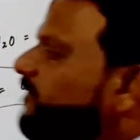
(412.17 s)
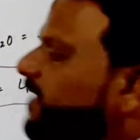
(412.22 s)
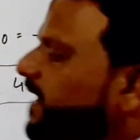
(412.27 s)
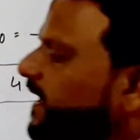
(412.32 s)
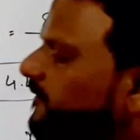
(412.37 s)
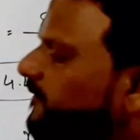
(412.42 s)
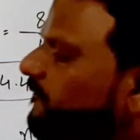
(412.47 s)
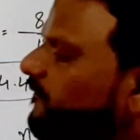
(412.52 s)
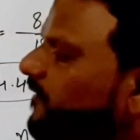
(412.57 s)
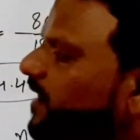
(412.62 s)

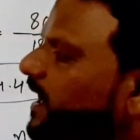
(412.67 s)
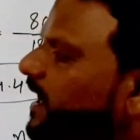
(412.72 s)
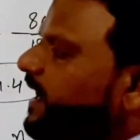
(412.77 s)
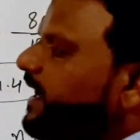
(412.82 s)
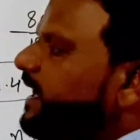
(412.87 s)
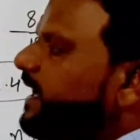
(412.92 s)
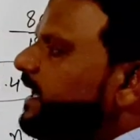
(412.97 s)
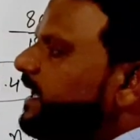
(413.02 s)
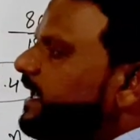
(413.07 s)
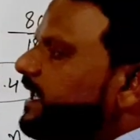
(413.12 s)
verify
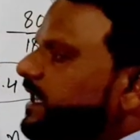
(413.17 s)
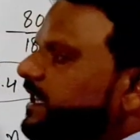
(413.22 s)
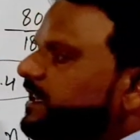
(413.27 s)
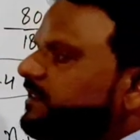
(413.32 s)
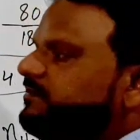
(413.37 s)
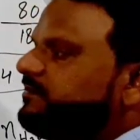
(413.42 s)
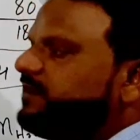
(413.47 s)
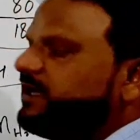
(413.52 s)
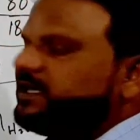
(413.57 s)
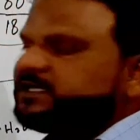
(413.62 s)

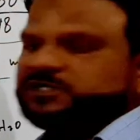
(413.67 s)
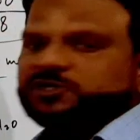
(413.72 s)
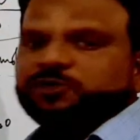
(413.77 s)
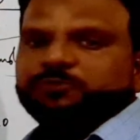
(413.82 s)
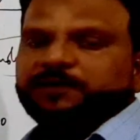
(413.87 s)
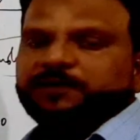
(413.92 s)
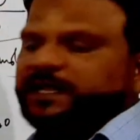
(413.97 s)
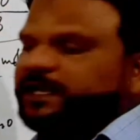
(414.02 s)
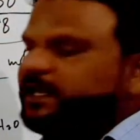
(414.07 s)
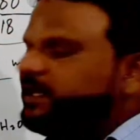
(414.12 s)
this
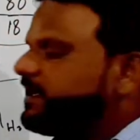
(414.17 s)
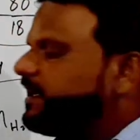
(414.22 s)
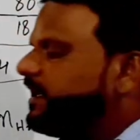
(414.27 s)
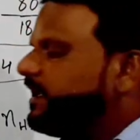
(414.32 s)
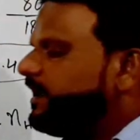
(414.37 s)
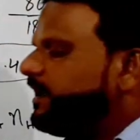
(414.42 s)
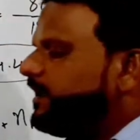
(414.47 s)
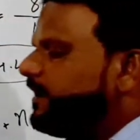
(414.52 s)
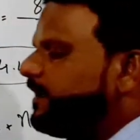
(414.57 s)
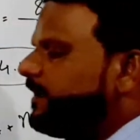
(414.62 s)

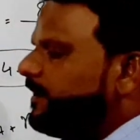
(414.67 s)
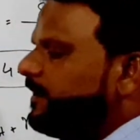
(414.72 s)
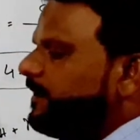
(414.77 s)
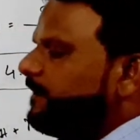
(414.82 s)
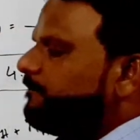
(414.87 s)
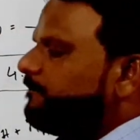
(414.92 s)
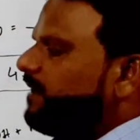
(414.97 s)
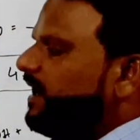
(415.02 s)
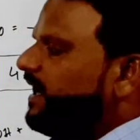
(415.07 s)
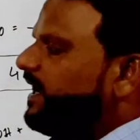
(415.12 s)
numerical
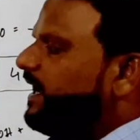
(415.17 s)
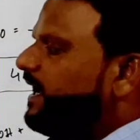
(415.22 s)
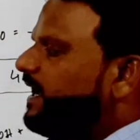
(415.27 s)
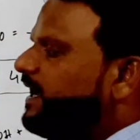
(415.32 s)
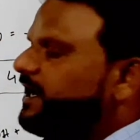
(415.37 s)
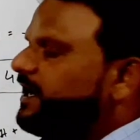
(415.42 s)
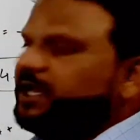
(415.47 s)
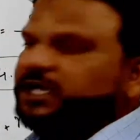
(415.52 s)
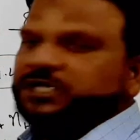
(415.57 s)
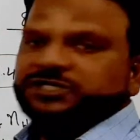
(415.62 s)
by
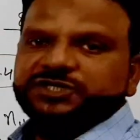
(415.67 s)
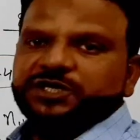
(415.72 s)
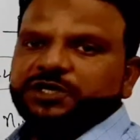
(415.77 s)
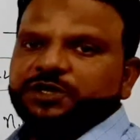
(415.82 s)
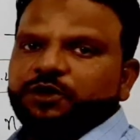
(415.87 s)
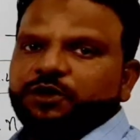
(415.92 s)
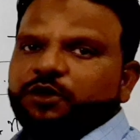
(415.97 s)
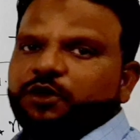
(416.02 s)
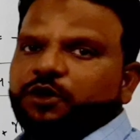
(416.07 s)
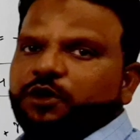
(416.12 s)

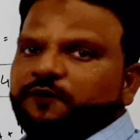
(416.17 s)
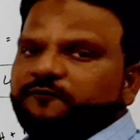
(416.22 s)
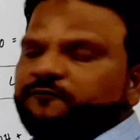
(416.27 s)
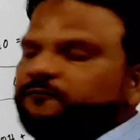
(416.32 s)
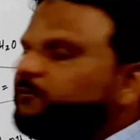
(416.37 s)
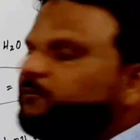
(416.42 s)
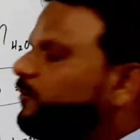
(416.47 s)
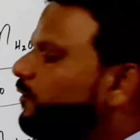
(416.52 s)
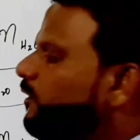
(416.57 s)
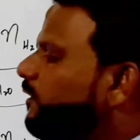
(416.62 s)
addition
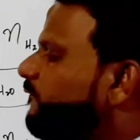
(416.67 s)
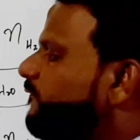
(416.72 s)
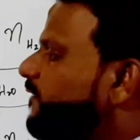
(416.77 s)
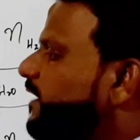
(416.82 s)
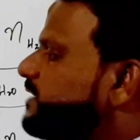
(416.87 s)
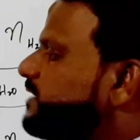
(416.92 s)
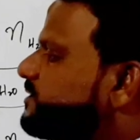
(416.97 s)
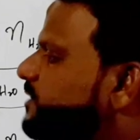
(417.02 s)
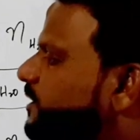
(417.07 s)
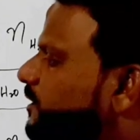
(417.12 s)
of mole
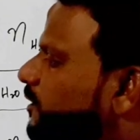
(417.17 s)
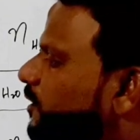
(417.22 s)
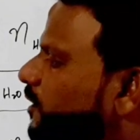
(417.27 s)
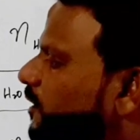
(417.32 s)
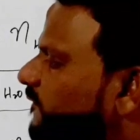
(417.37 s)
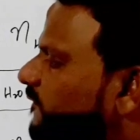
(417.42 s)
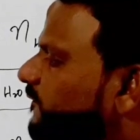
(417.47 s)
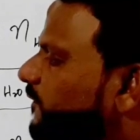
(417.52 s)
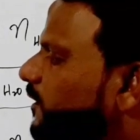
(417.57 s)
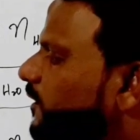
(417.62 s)
fraction
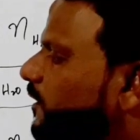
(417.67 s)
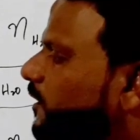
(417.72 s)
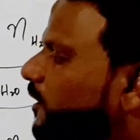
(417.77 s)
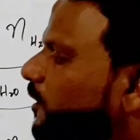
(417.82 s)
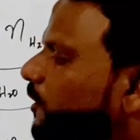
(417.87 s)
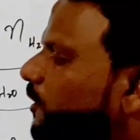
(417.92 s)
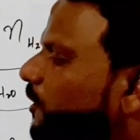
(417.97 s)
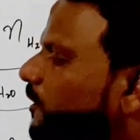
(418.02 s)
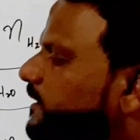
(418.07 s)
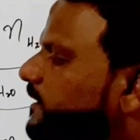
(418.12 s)
of
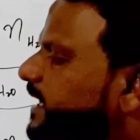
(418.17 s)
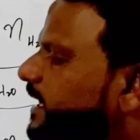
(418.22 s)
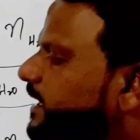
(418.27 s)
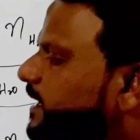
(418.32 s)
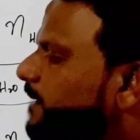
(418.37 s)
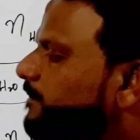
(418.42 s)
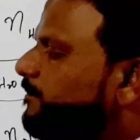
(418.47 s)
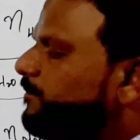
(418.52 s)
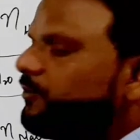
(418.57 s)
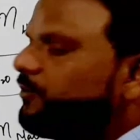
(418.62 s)
all the
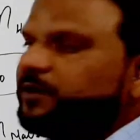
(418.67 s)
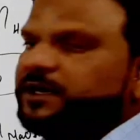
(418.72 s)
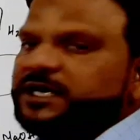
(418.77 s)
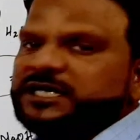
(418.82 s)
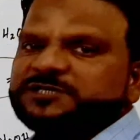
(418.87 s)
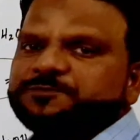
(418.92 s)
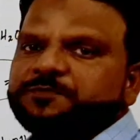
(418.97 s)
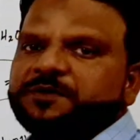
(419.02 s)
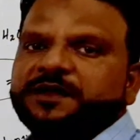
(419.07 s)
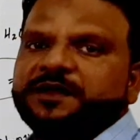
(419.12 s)

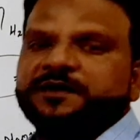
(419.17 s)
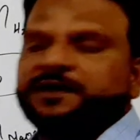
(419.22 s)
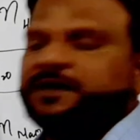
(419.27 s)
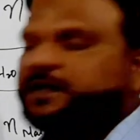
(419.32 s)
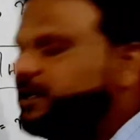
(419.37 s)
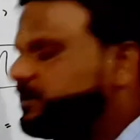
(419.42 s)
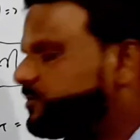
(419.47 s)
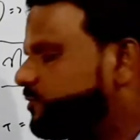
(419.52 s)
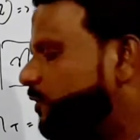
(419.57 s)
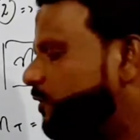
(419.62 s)
components present
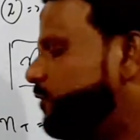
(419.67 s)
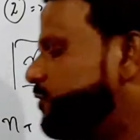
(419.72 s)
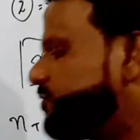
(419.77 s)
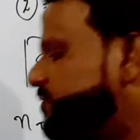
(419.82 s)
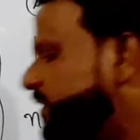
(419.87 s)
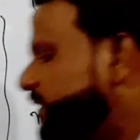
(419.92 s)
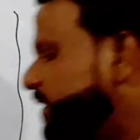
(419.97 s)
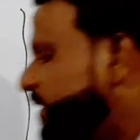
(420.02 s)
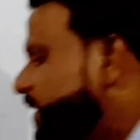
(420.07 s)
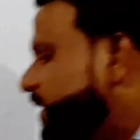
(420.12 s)
in a
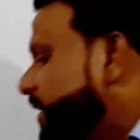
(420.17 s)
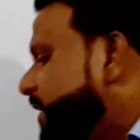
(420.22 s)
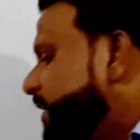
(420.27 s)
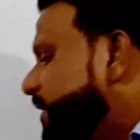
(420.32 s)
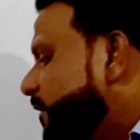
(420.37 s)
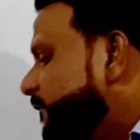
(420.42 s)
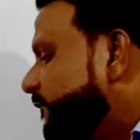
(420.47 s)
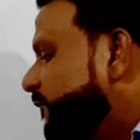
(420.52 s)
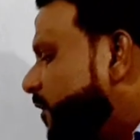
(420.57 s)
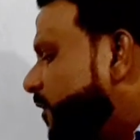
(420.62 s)
solution.
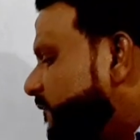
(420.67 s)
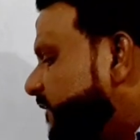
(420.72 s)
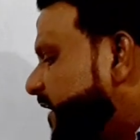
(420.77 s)
Now for